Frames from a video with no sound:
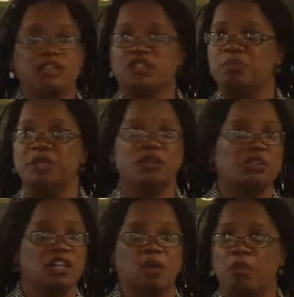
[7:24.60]
it to peer
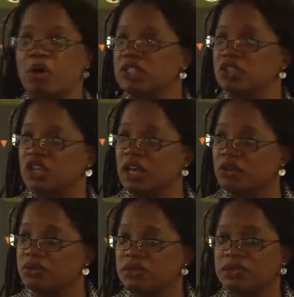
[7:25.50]
down
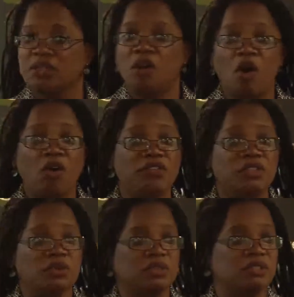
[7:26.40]
multi-channels, all these
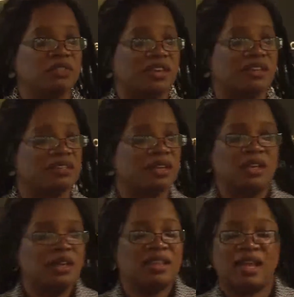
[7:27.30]
sorts of things.
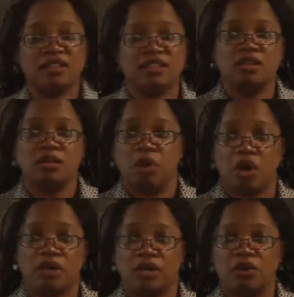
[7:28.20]
That's neither
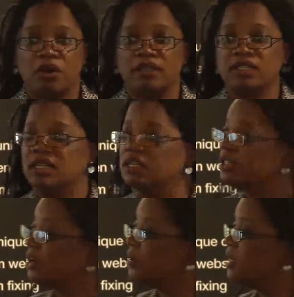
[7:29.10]
marketing or IT.
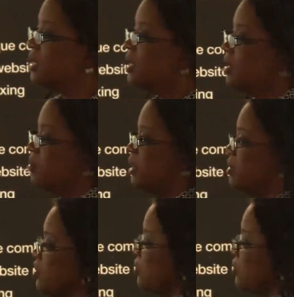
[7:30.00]
So, but there's